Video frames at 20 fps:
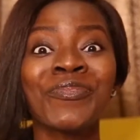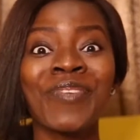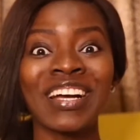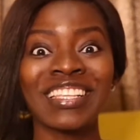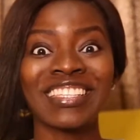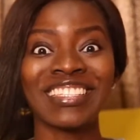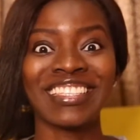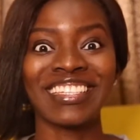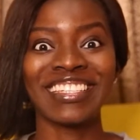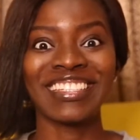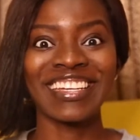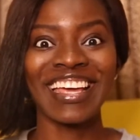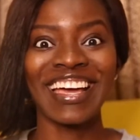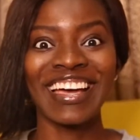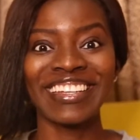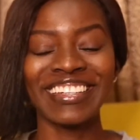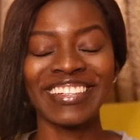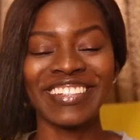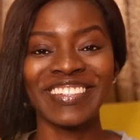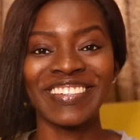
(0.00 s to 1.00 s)
back to the
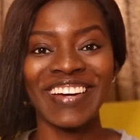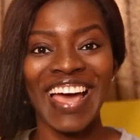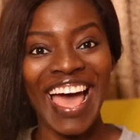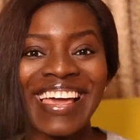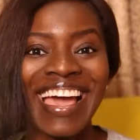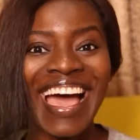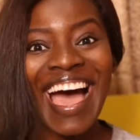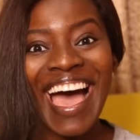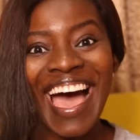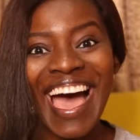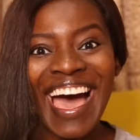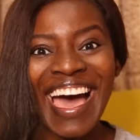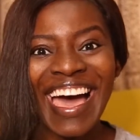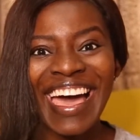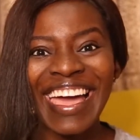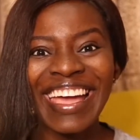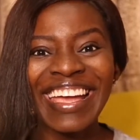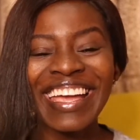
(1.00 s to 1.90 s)
channel. Hi,